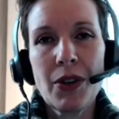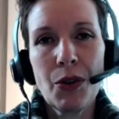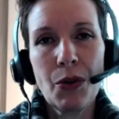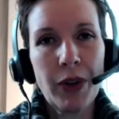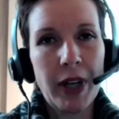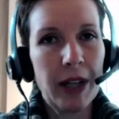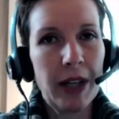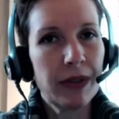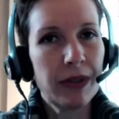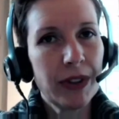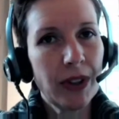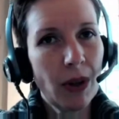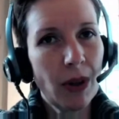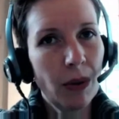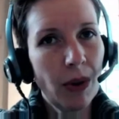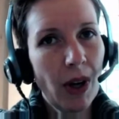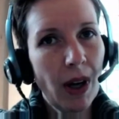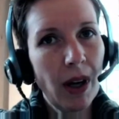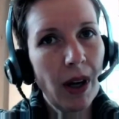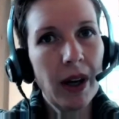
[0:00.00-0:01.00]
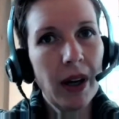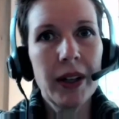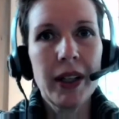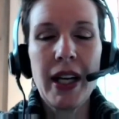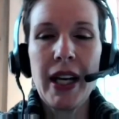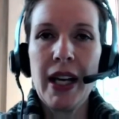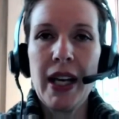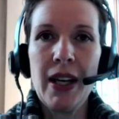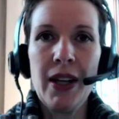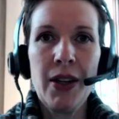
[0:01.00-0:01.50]
the gravestone
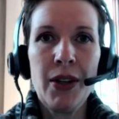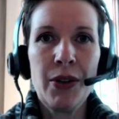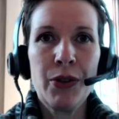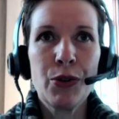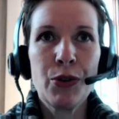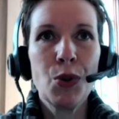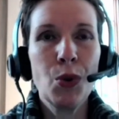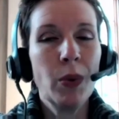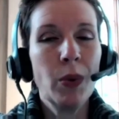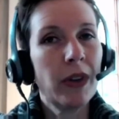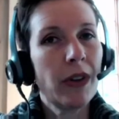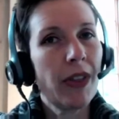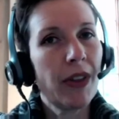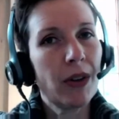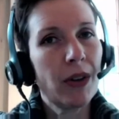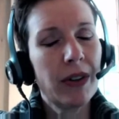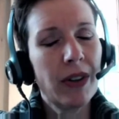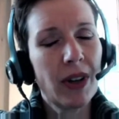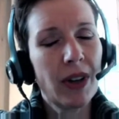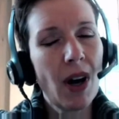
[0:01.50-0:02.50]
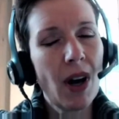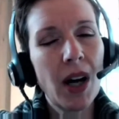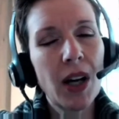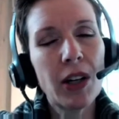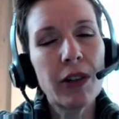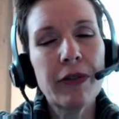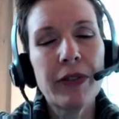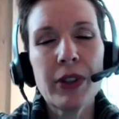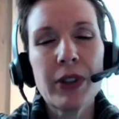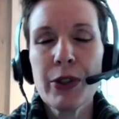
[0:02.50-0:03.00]
art and who the
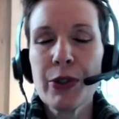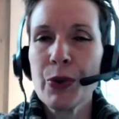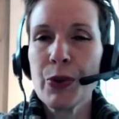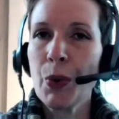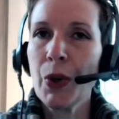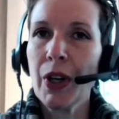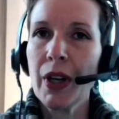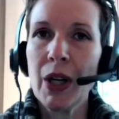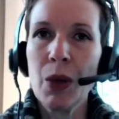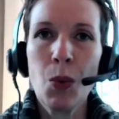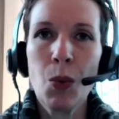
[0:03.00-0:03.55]
carvers were,